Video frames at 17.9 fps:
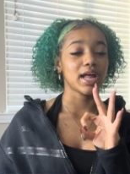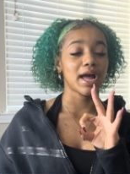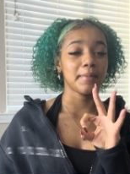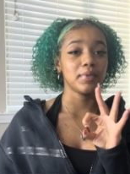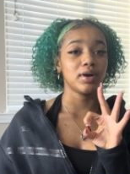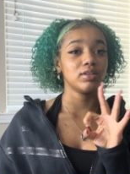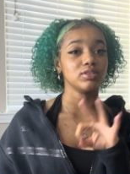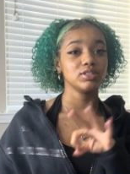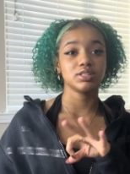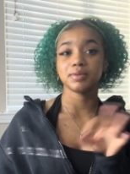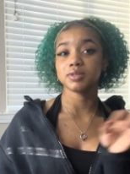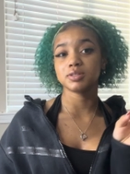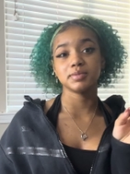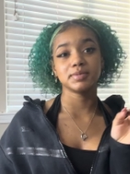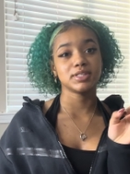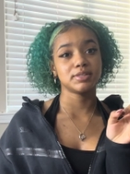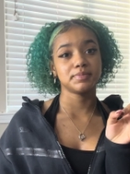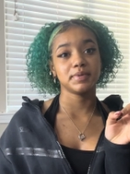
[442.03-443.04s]
I'm only supposed
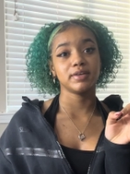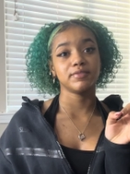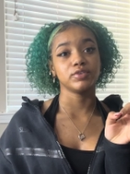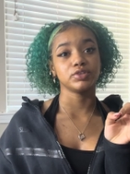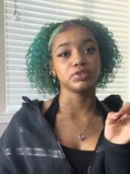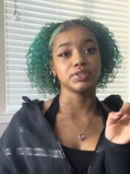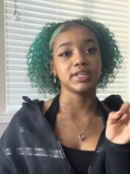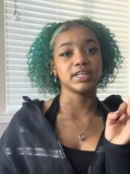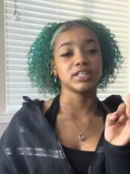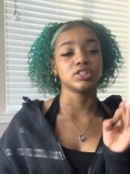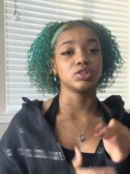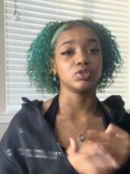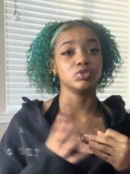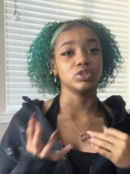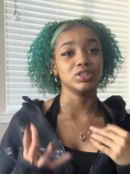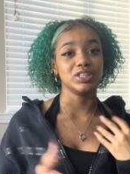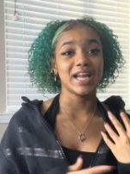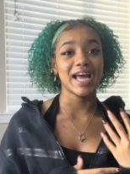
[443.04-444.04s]
to be suspended for 3 days, so
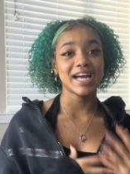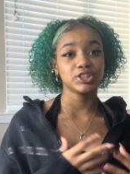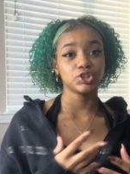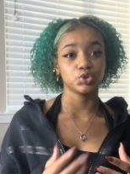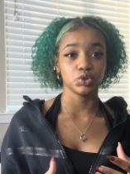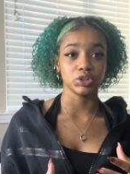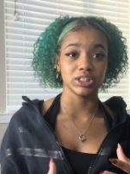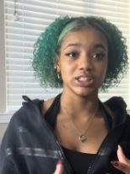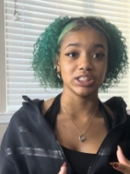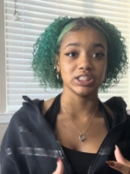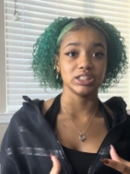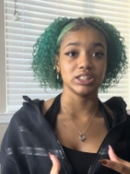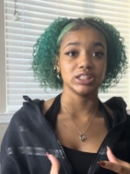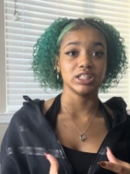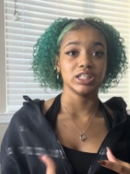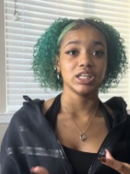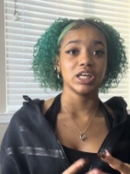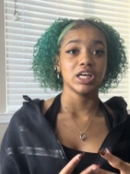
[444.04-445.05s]

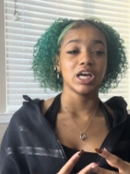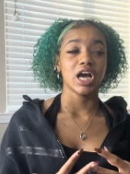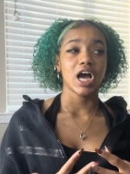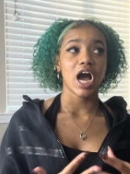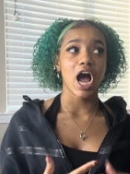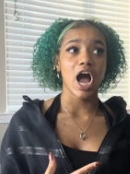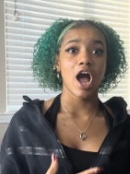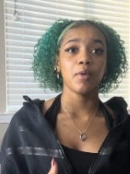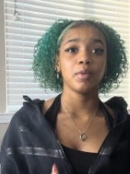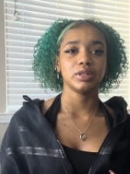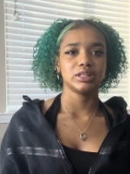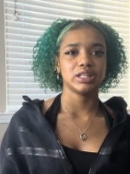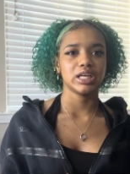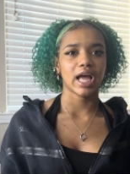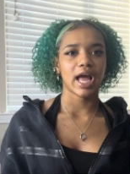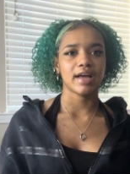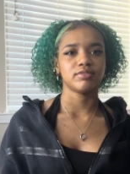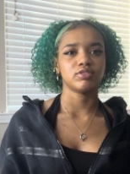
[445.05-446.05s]
naturally I would
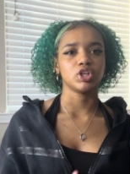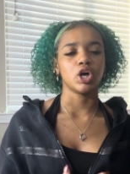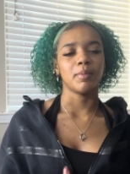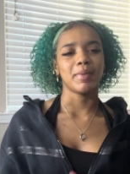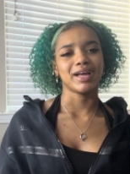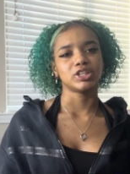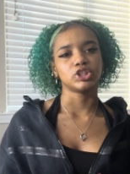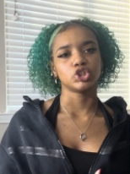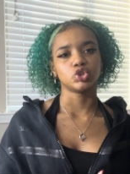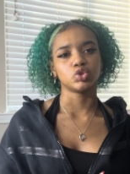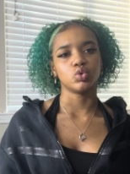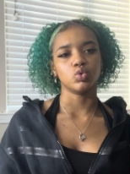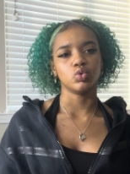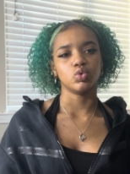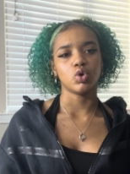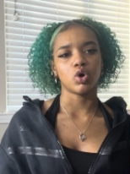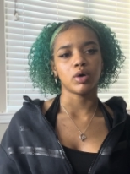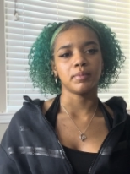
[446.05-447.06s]
think I have to go back to
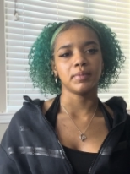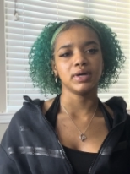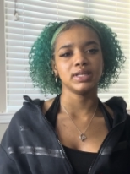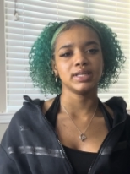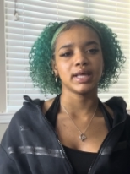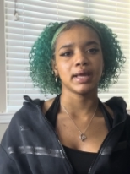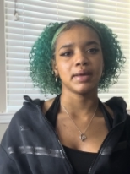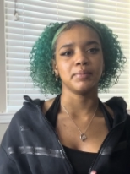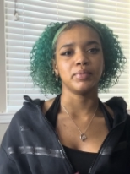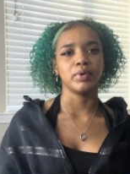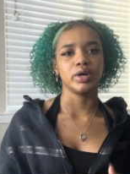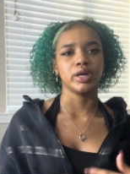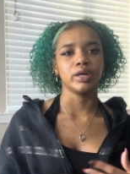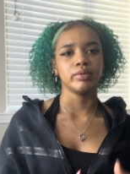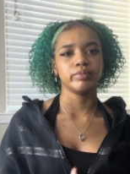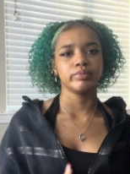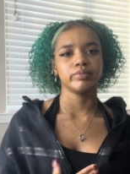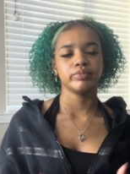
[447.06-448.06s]
school on Monday,
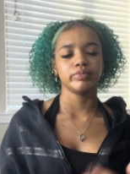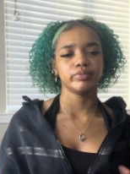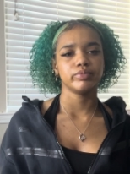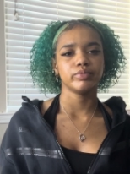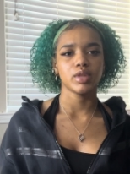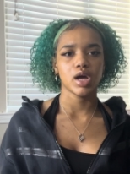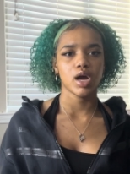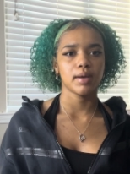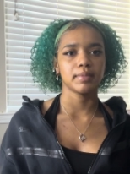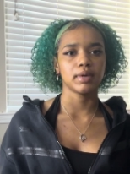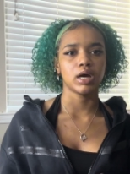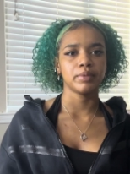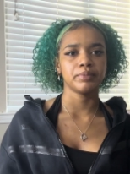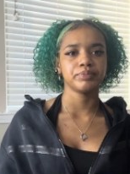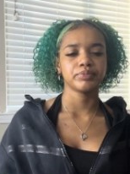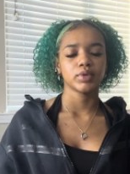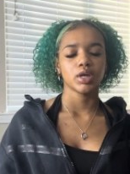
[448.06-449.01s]
but I'm not.